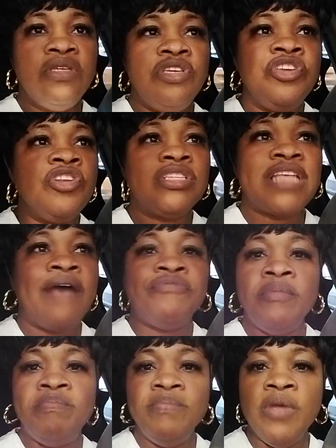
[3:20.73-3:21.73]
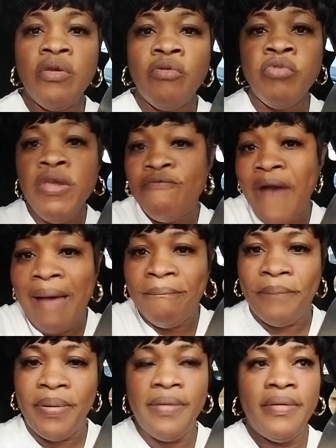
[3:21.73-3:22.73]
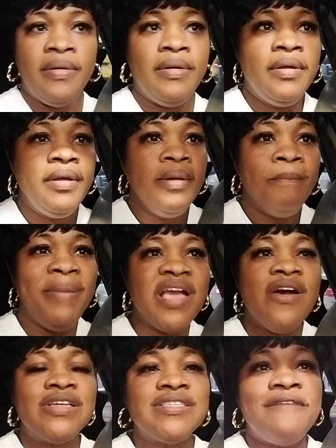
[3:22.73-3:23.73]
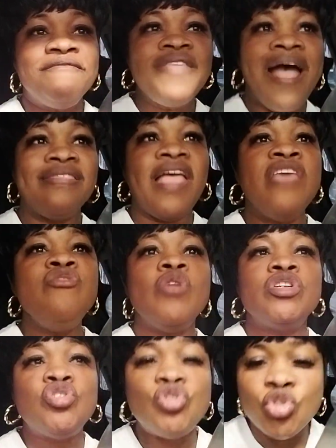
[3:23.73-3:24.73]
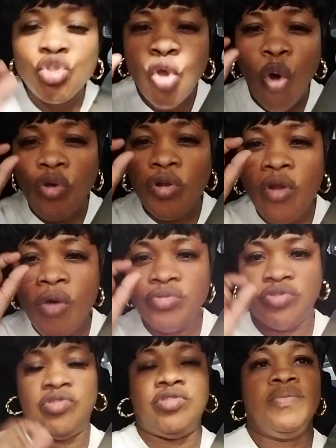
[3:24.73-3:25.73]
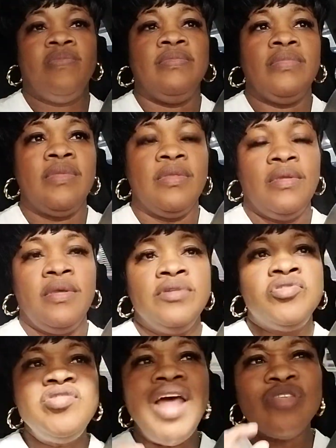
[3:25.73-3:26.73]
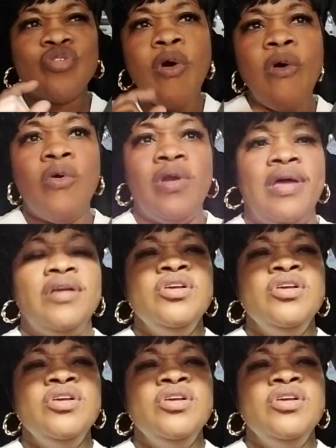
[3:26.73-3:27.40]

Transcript: you just have to revamp because of that, and you are so close to that goal,